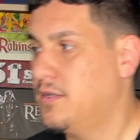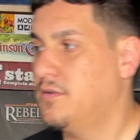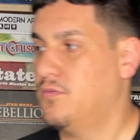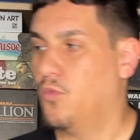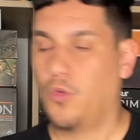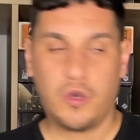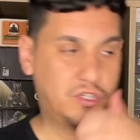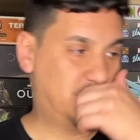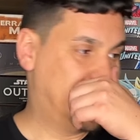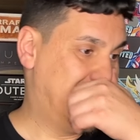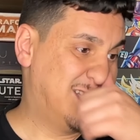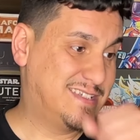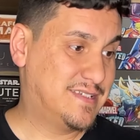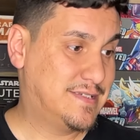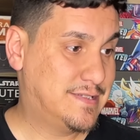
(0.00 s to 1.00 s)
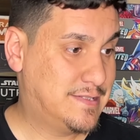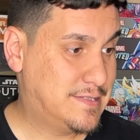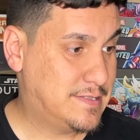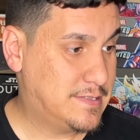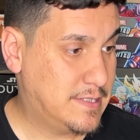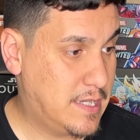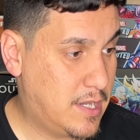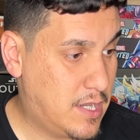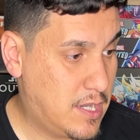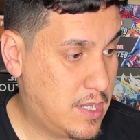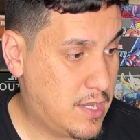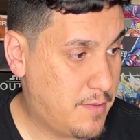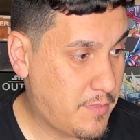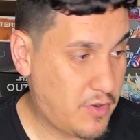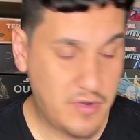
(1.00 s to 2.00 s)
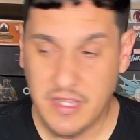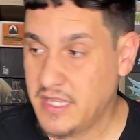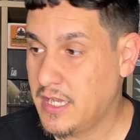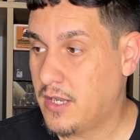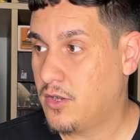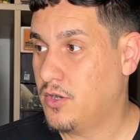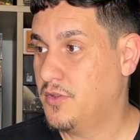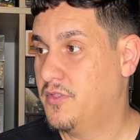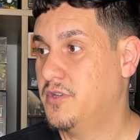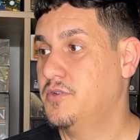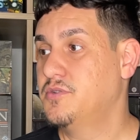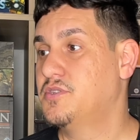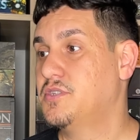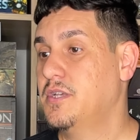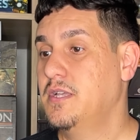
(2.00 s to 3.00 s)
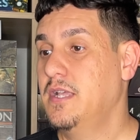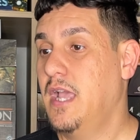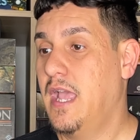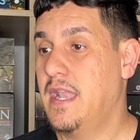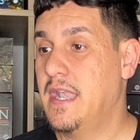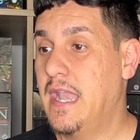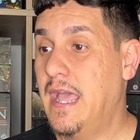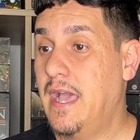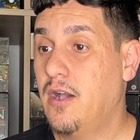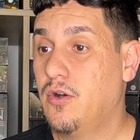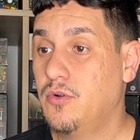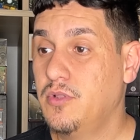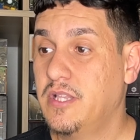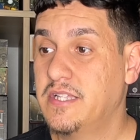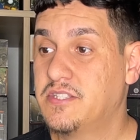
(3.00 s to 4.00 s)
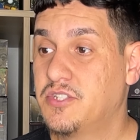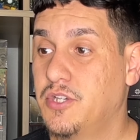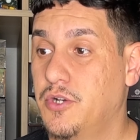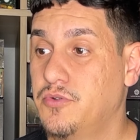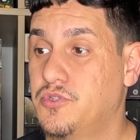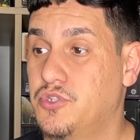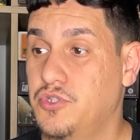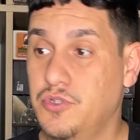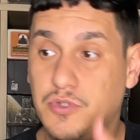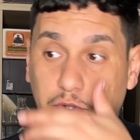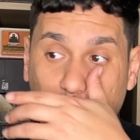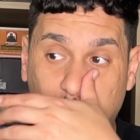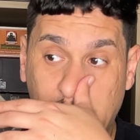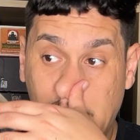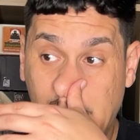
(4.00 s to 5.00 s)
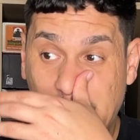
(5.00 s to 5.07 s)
War Chest. I already got all those. And now let's go to